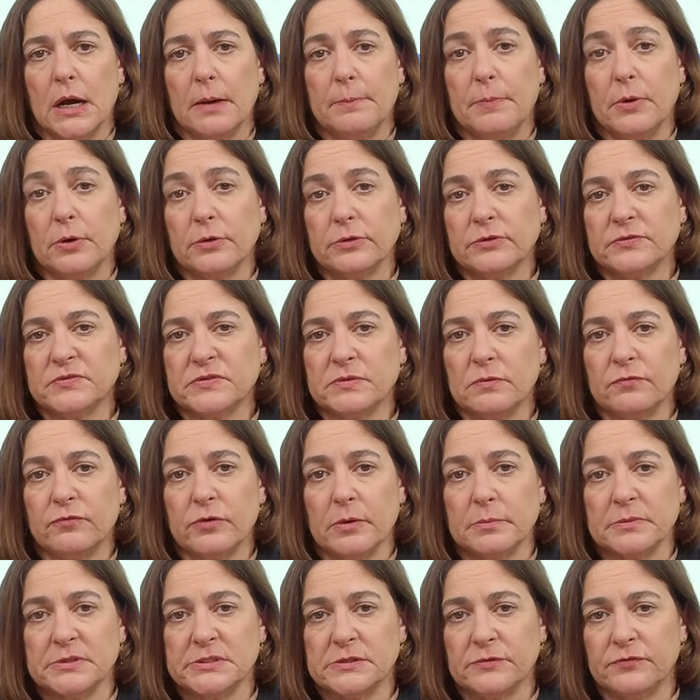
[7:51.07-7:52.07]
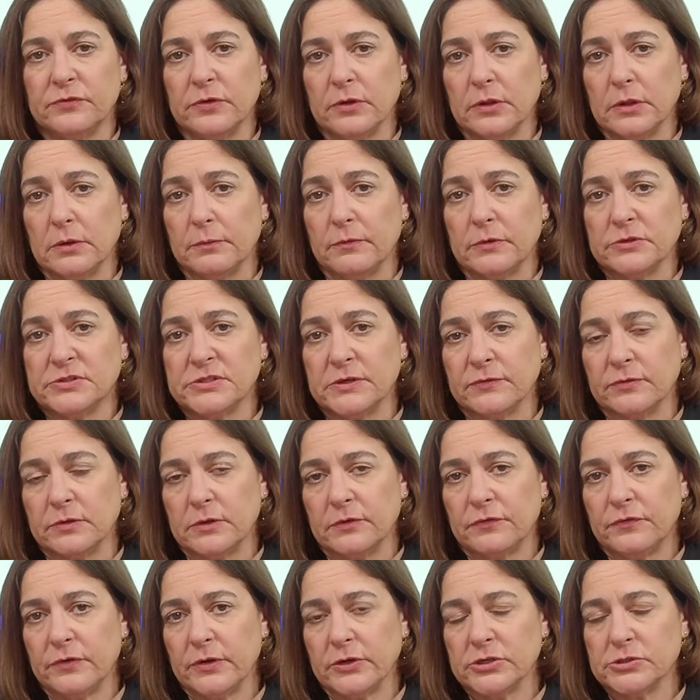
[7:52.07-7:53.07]
both from a civil
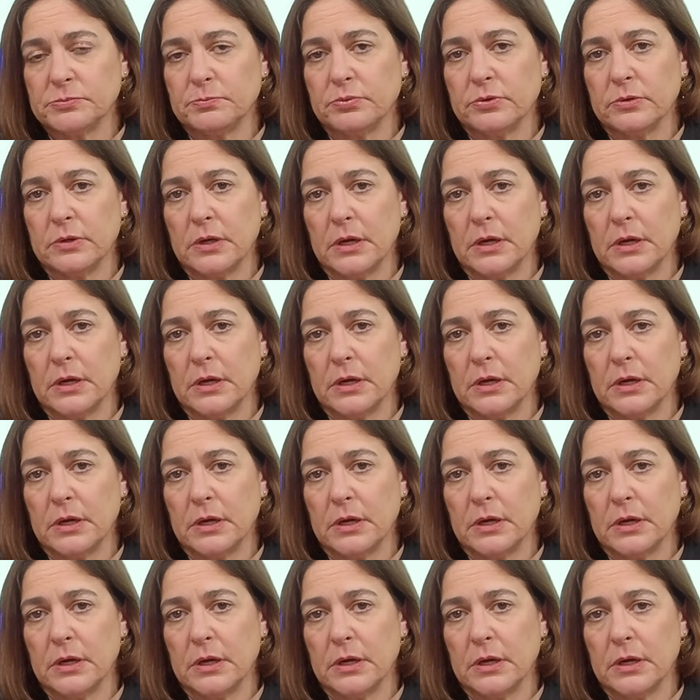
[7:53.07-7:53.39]
affairs